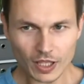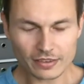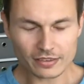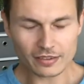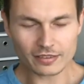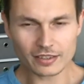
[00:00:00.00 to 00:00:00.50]

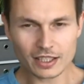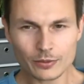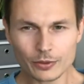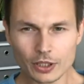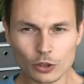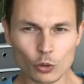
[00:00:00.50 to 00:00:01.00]

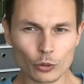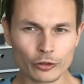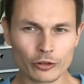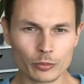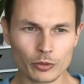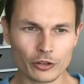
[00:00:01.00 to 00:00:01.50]
deceiving
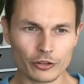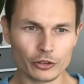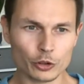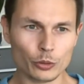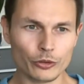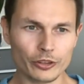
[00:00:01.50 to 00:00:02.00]
customers
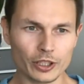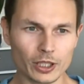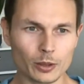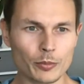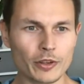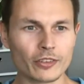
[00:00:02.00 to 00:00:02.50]

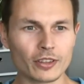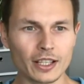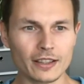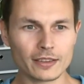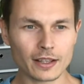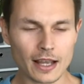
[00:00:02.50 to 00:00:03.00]
using
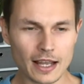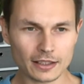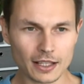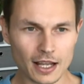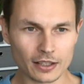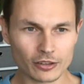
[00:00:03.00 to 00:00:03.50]
misleading
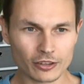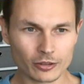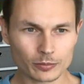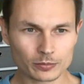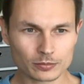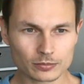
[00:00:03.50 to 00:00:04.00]

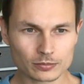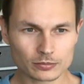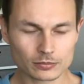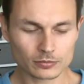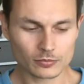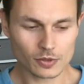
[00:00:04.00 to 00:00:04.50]
headlines.
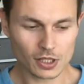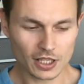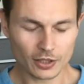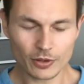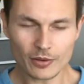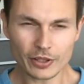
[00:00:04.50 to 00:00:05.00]

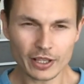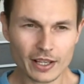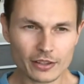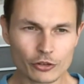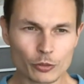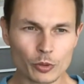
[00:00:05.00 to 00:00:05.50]
Have you ever
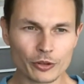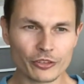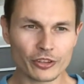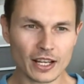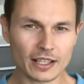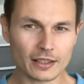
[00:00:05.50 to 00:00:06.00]
heard someone
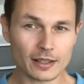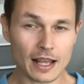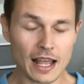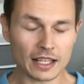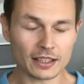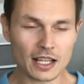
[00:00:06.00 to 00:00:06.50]
say that the
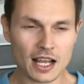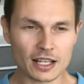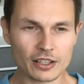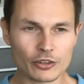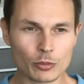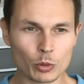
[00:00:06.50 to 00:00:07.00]
headline
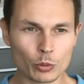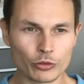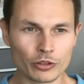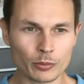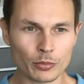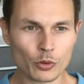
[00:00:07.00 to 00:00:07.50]
is the
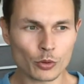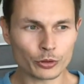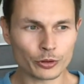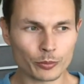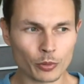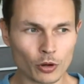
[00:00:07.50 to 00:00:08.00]
most
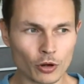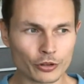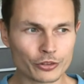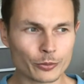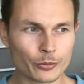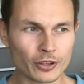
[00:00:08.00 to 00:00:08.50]
important
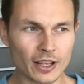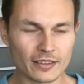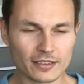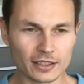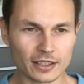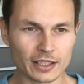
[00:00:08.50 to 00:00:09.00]
part of
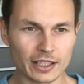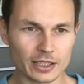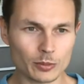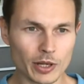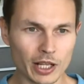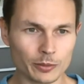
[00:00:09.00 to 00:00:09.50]
sending an
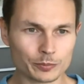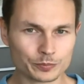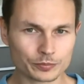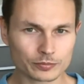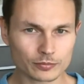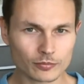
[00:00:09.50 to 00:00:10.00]
email?
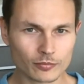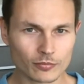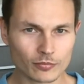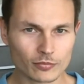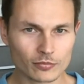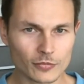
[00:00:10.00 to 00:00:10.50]

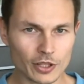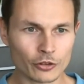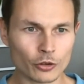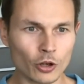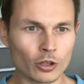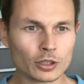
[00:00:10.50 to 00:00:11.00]

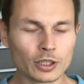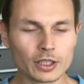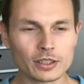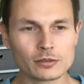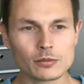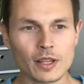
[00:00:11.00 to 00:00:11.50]
It's not.
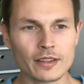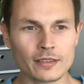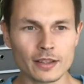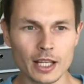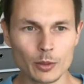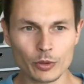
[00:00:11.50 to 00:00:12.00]
It's
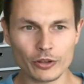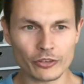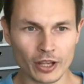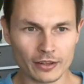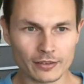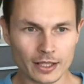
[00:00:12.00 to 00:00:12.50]
the name of the
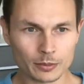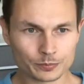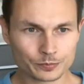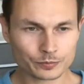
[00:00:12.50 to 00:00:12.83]
sender.